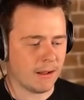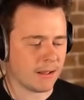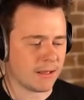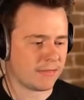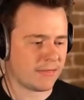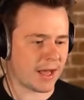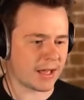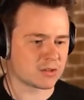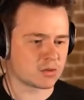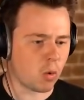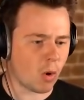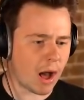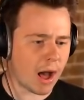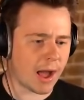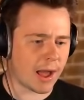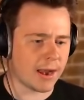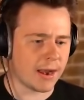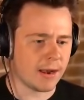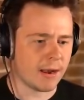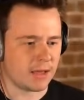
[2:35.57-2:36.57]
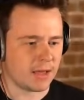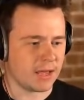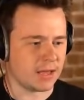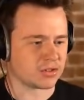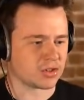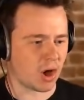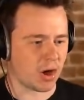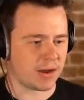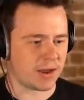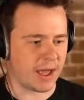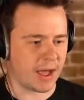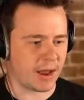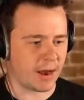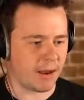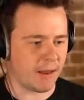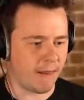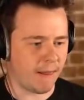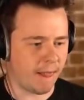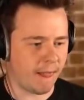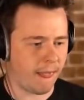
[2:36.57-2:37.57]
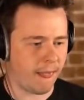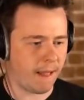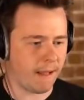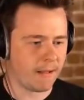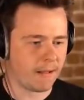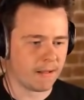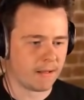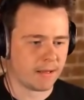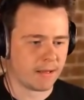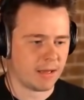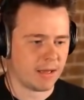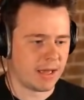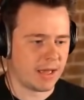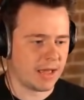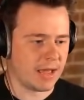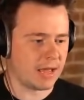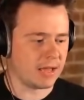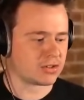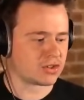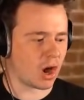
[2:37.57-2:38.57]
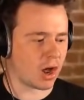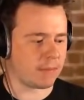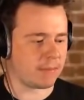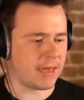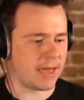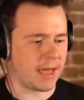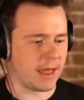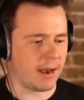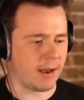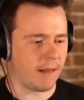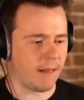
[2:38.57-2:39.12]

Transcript: That's one! He's gone down. He's got to be it.